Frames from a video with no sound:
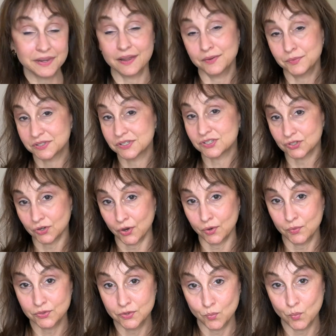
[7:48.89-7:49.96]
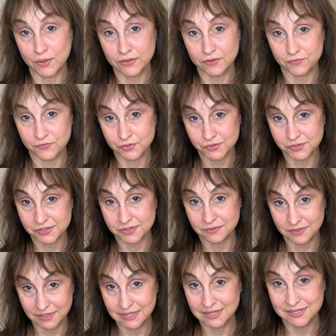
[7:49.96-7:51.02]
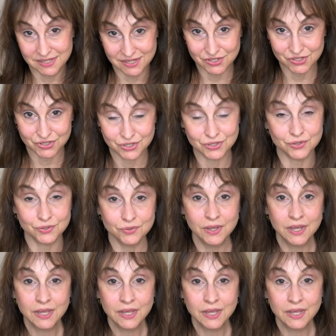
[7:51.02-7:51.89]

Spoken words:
I would start with the one that feels the easiest to you,